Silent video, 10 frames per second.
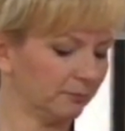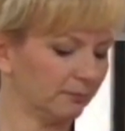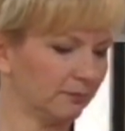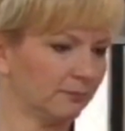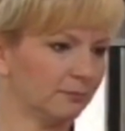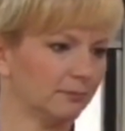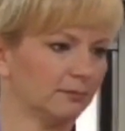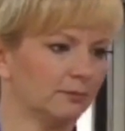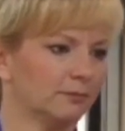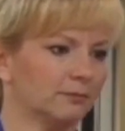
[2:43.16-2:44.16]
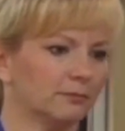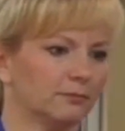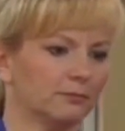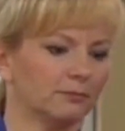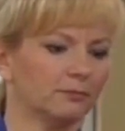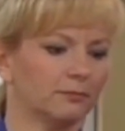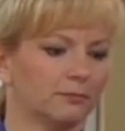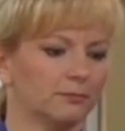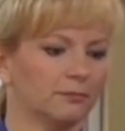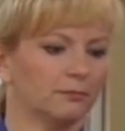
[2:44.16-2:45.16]

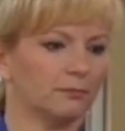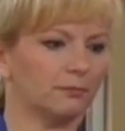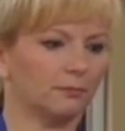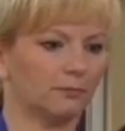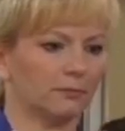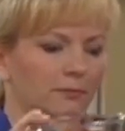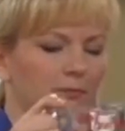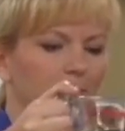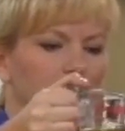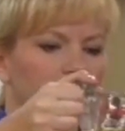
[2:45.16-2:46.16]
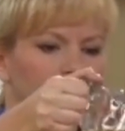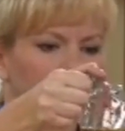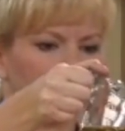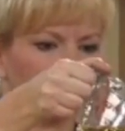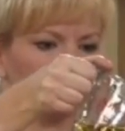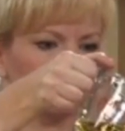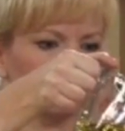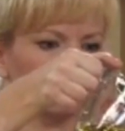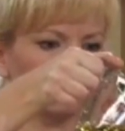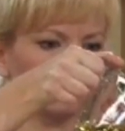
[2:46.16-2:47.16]

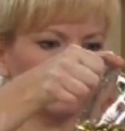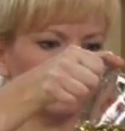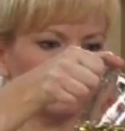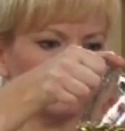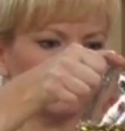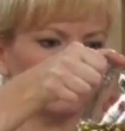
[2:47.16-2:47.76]
(no one is talking)